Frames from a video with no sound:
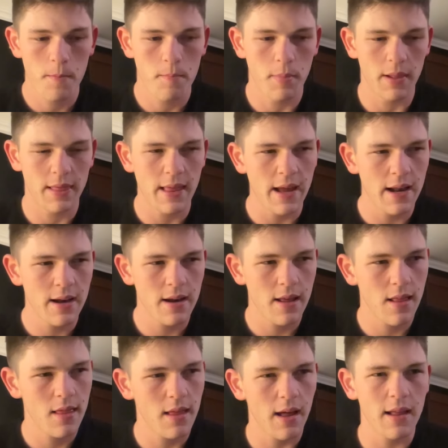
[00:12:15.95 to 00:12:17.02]
But then
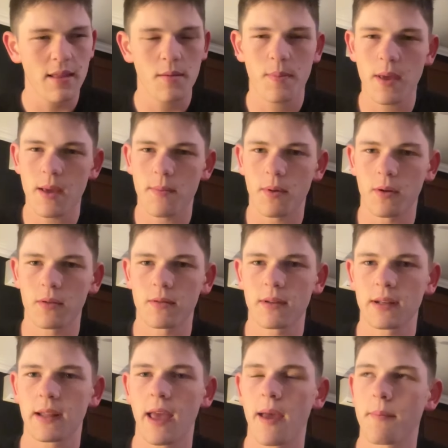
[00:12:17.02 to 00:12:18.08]
the other people
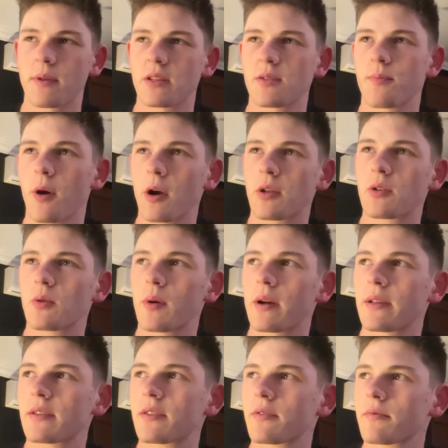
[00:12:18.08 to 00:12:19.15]
that came and spoke to
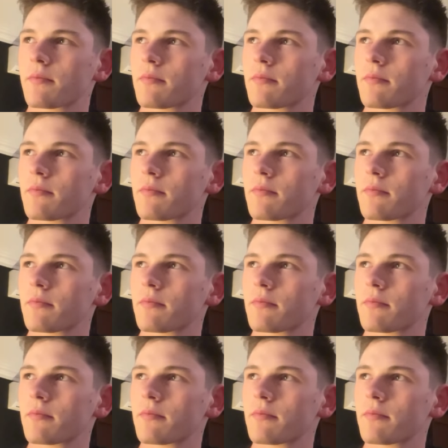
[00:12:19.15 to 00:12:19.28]
us,